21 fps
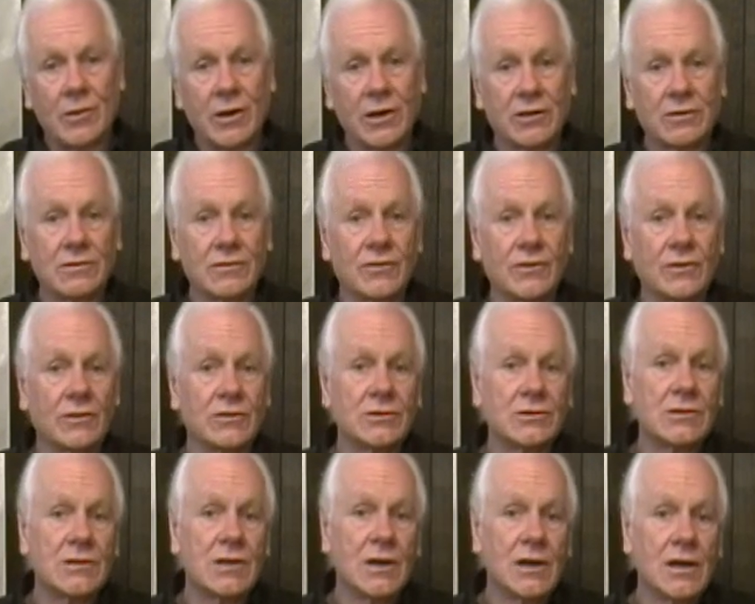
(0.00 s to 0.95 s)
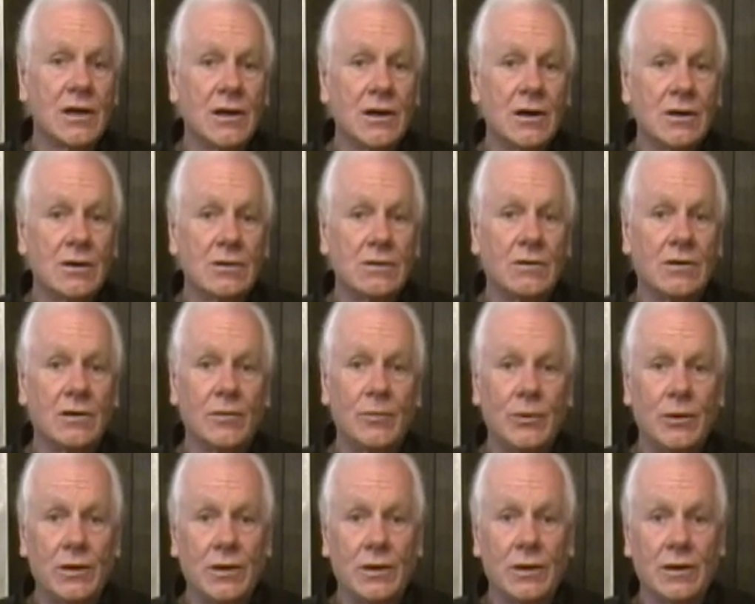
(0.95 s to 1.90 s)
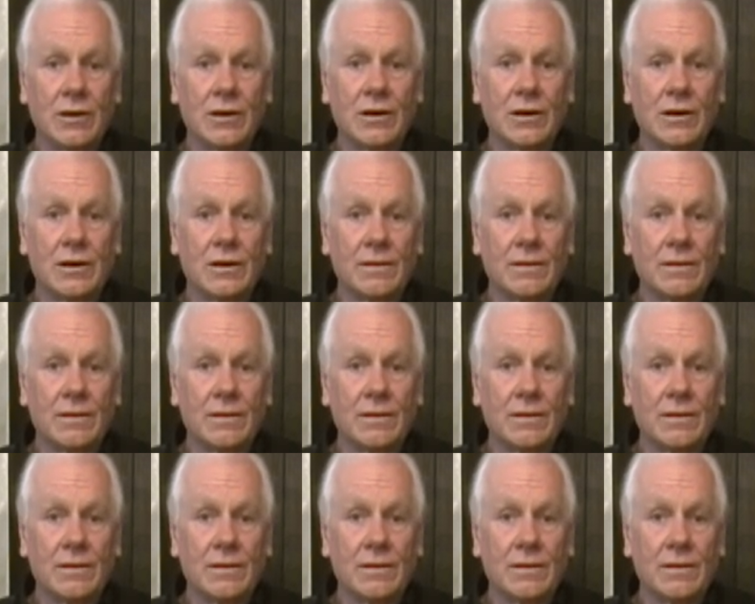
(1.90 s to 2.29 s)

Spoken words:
microphones who are being